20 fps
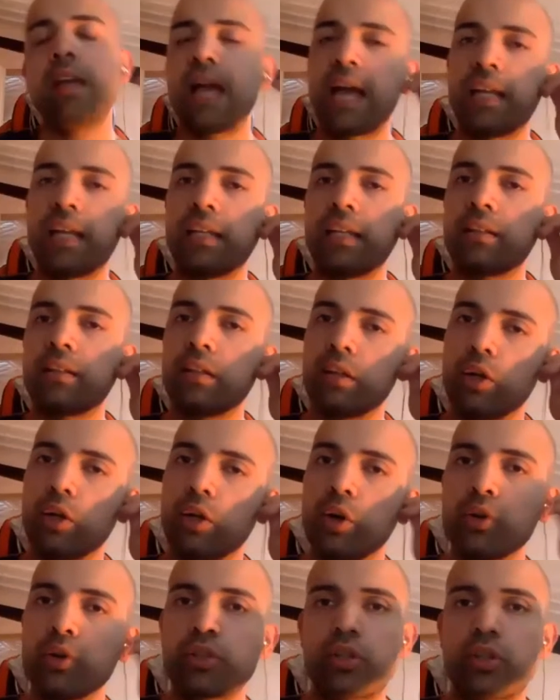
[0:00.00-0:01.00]
and it
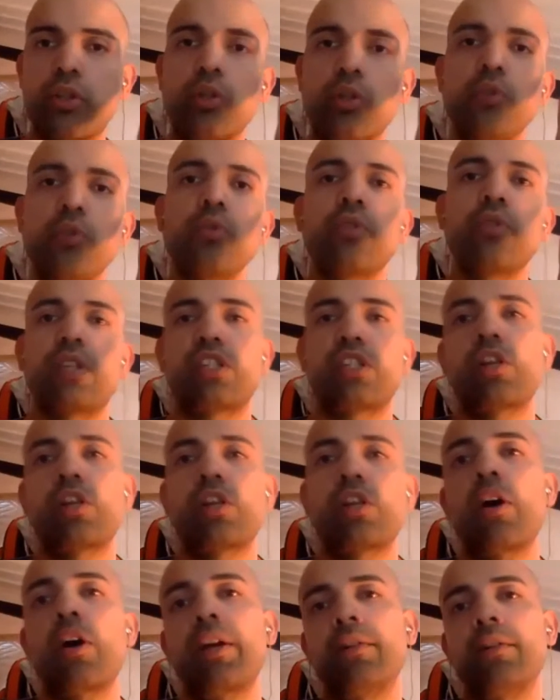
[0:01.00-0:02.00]
goes through the
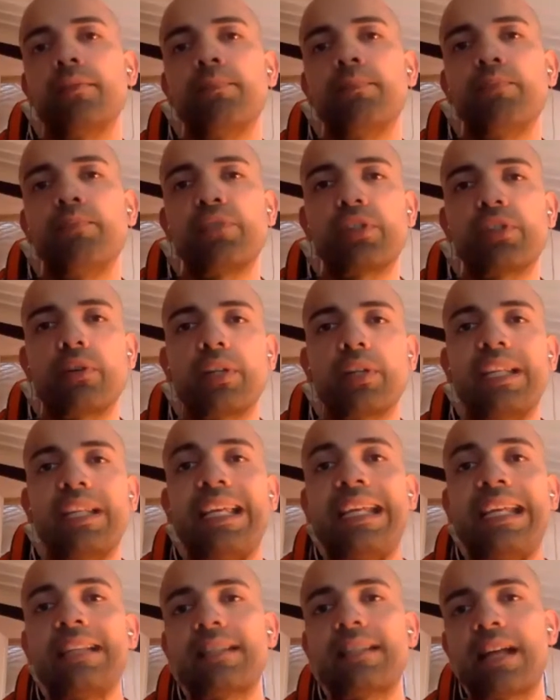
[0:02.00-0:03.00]
soil. So it
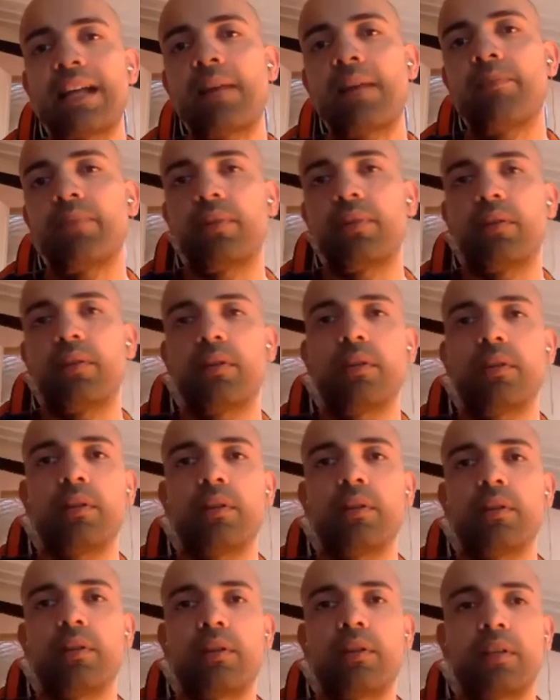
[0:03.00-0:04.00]
heats up
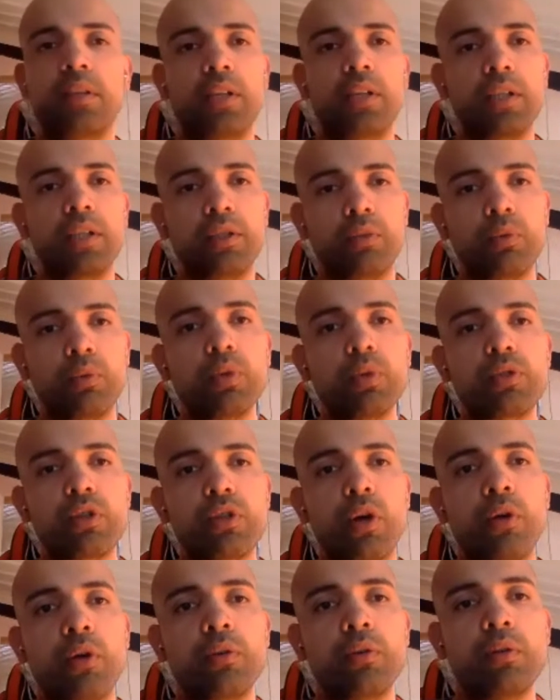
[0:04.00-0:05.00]
the root
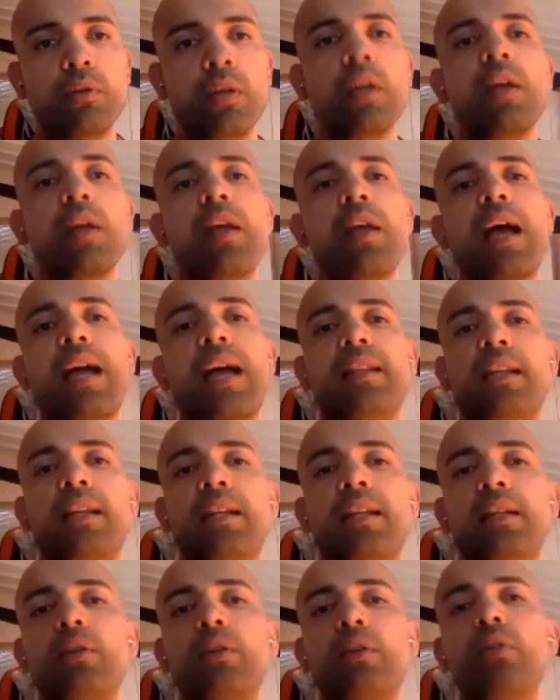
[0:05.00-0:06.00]
zone. And then it
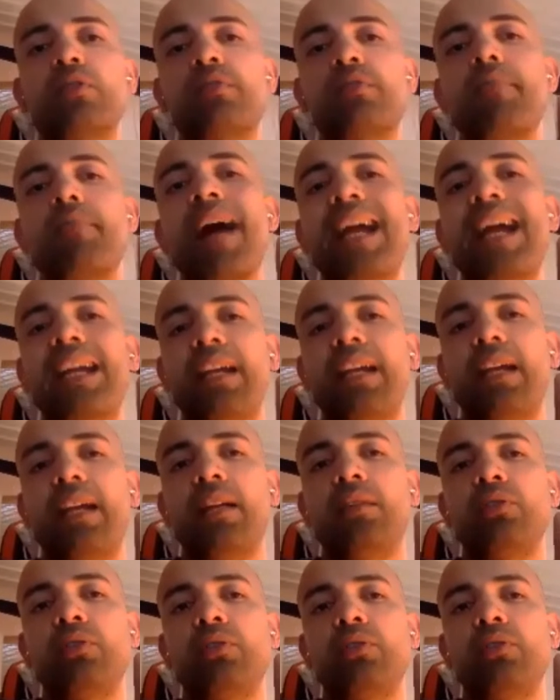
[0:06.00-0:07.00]
goes back
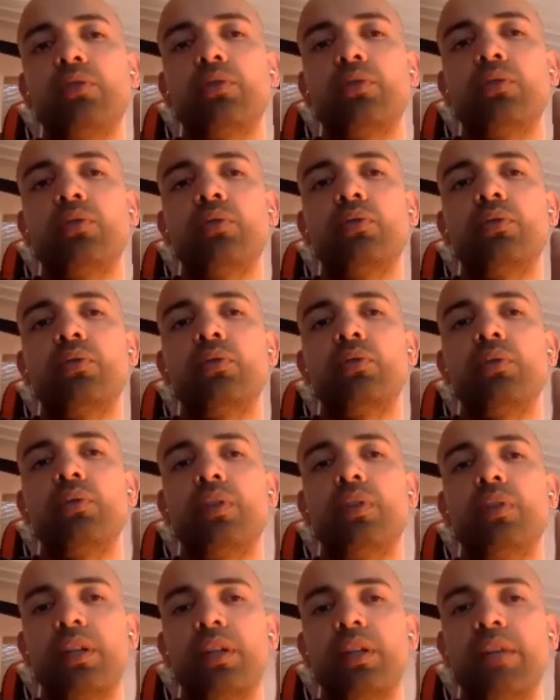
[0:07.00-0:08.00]
into the
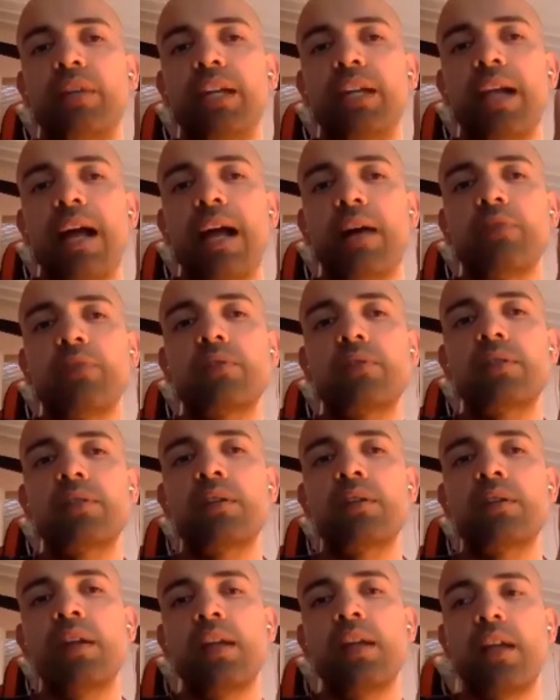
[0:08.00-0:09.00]
greenhouse,
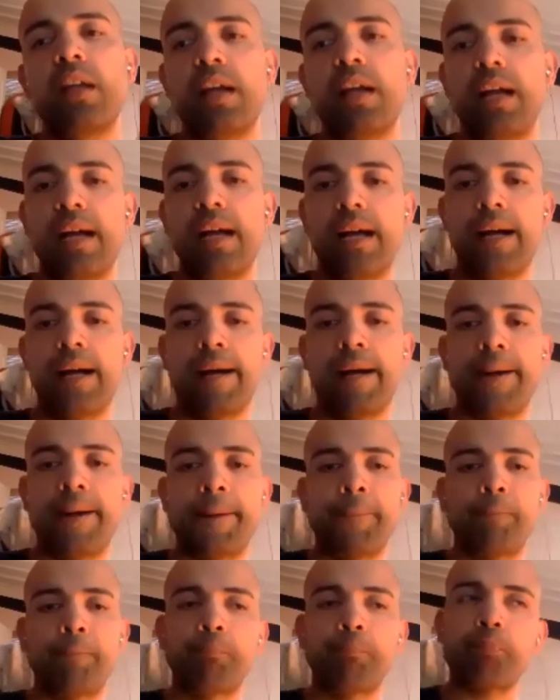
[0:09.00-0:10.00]
a
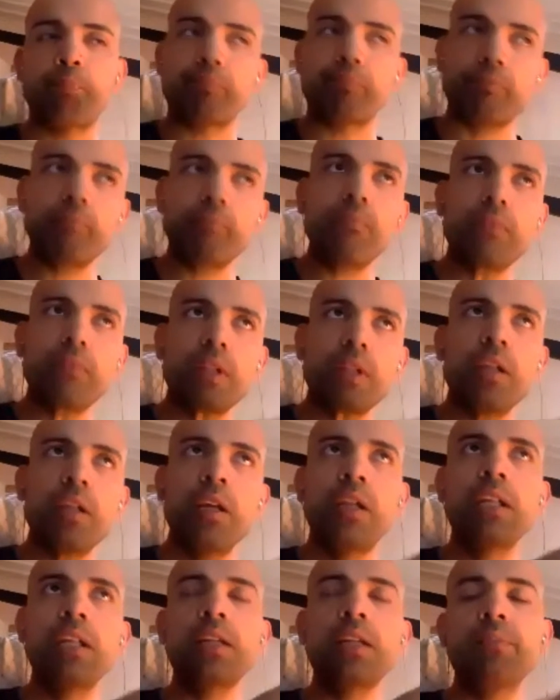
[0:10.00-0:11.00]

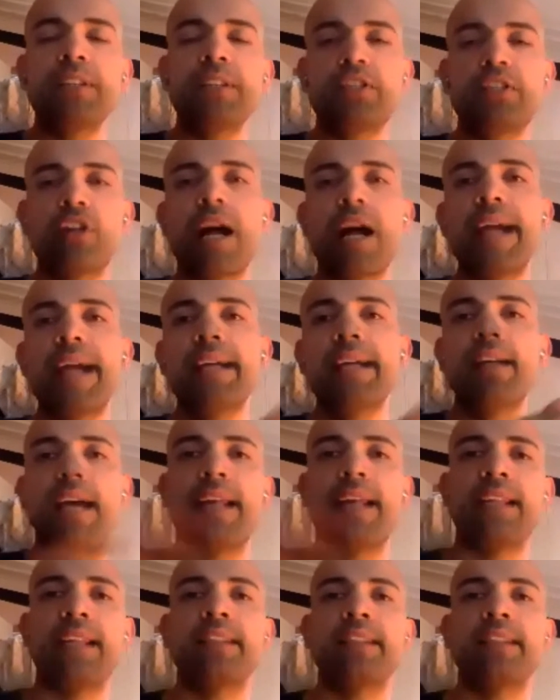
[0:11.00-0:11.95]
little bit drier. And in the